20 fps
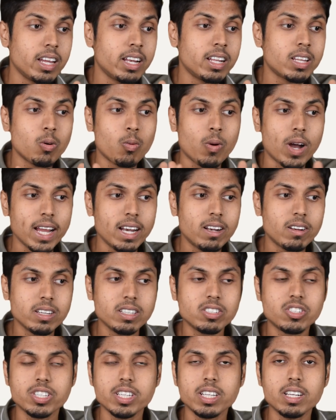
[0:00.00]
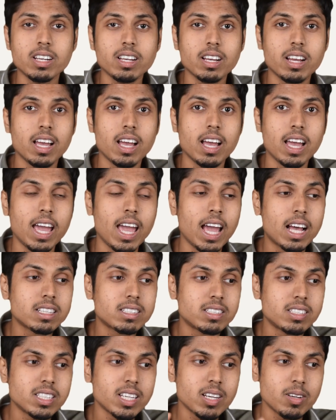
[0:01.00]
in the white region,
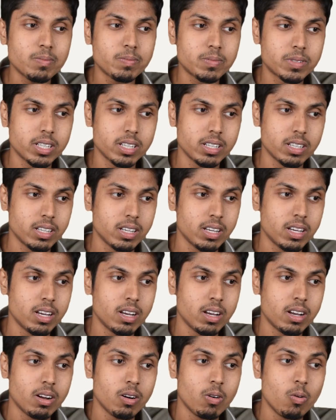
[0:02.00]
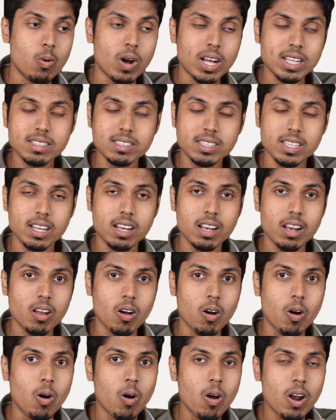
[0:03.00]
except one cell,
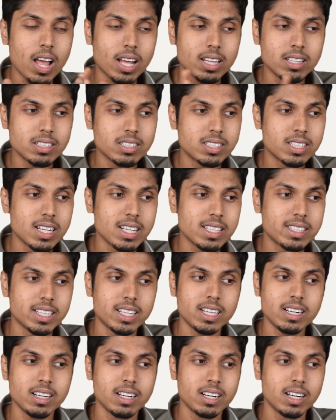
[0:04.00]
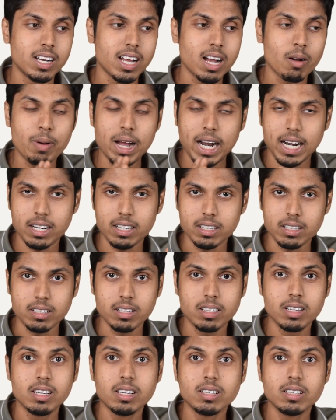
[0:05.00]
all other cells are abandoned.